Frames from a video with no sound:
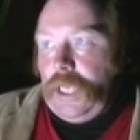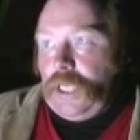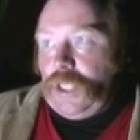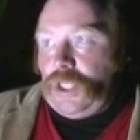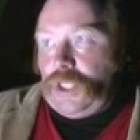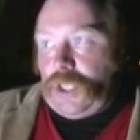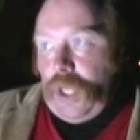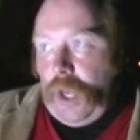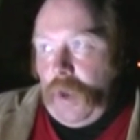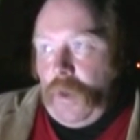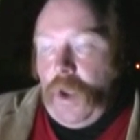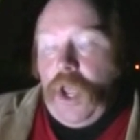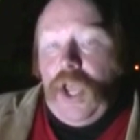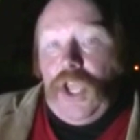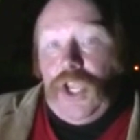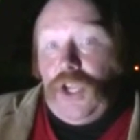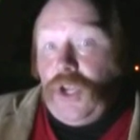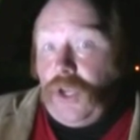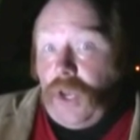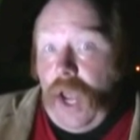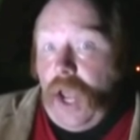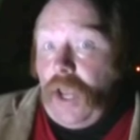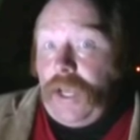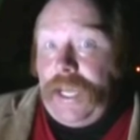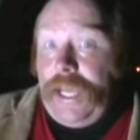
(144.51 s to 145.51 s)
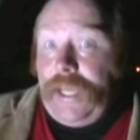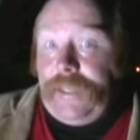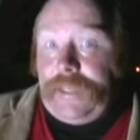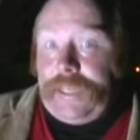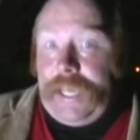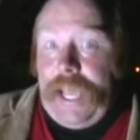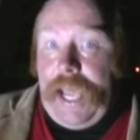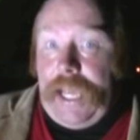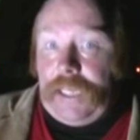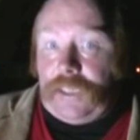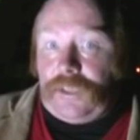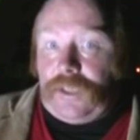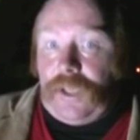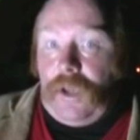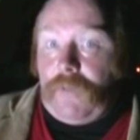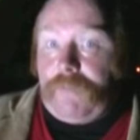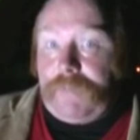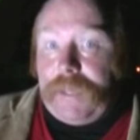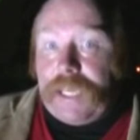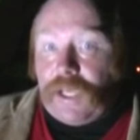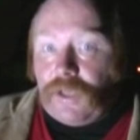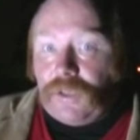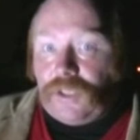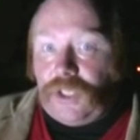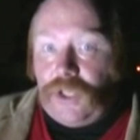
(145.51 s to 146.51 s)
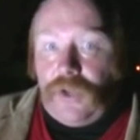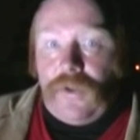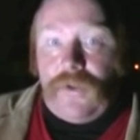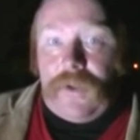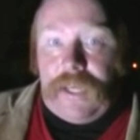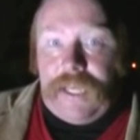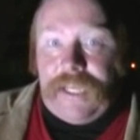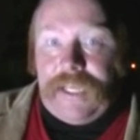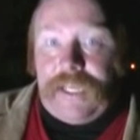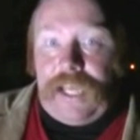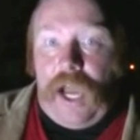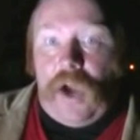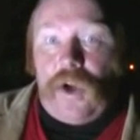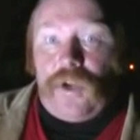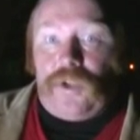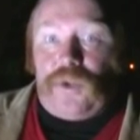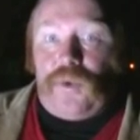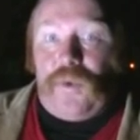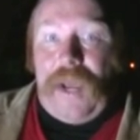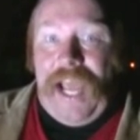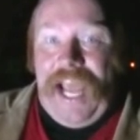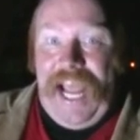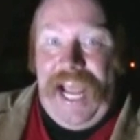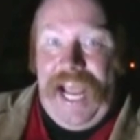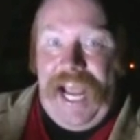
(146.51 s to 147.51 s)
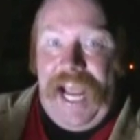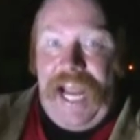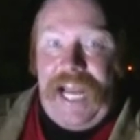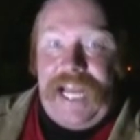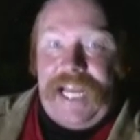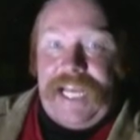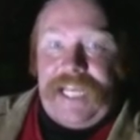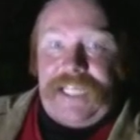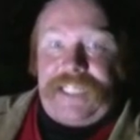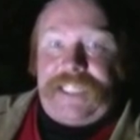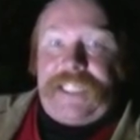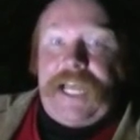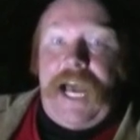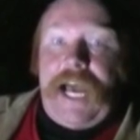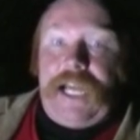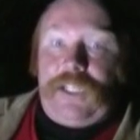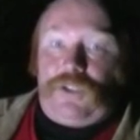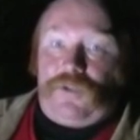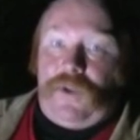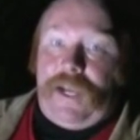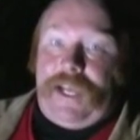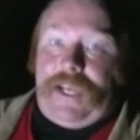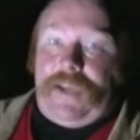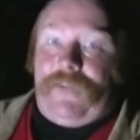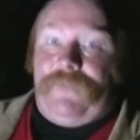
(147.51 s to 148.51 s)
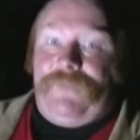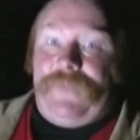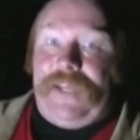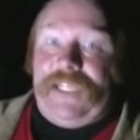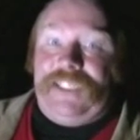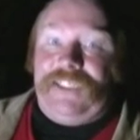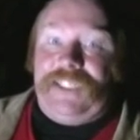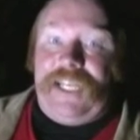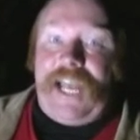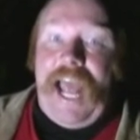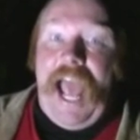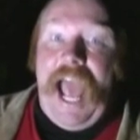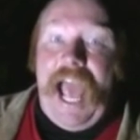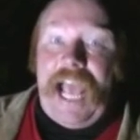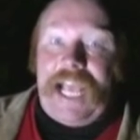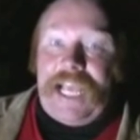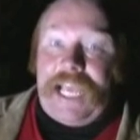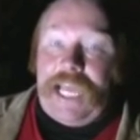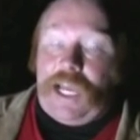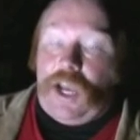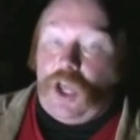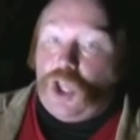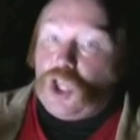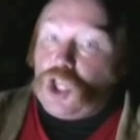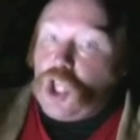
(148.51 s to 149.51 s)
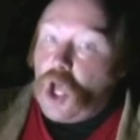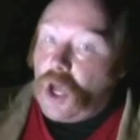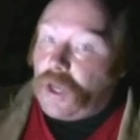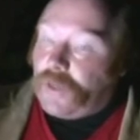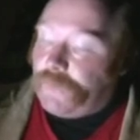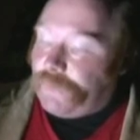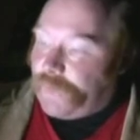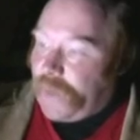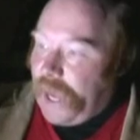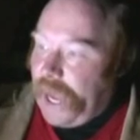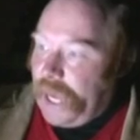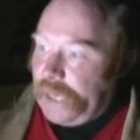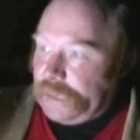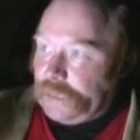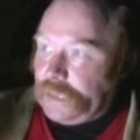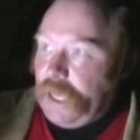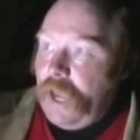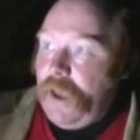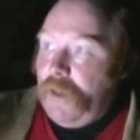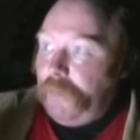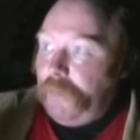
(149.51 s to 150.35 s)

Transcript: So, you don't need the cash, though, because you can go to any Star Trek convention and get a lot of cash